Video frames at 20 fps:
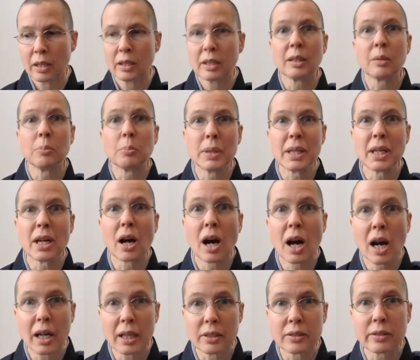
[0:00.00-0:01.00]
get
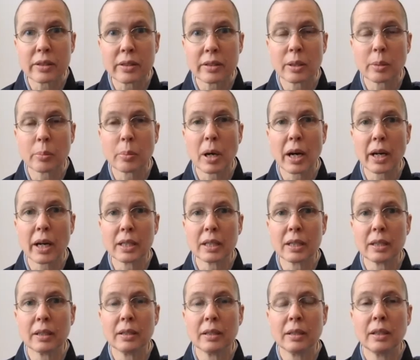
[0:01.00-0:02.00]
beyond the
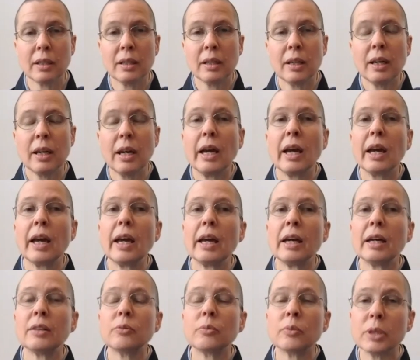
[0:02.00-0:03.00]
body,
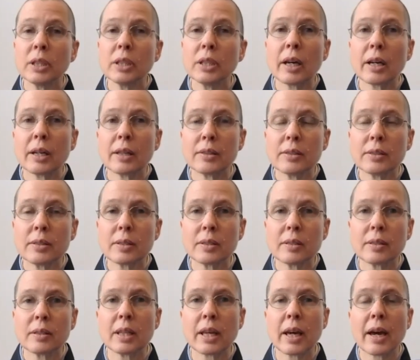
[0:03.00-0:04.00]
and realized
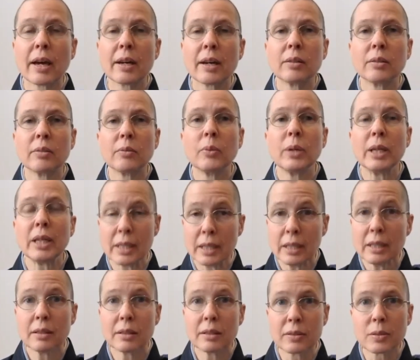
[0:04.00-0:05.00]
that we
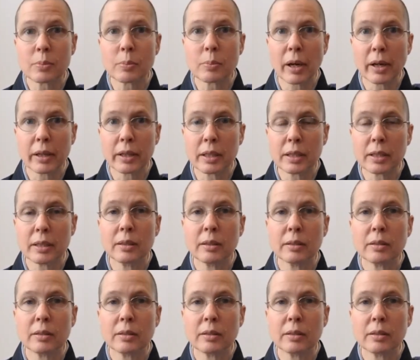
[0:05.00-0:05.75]
need this body.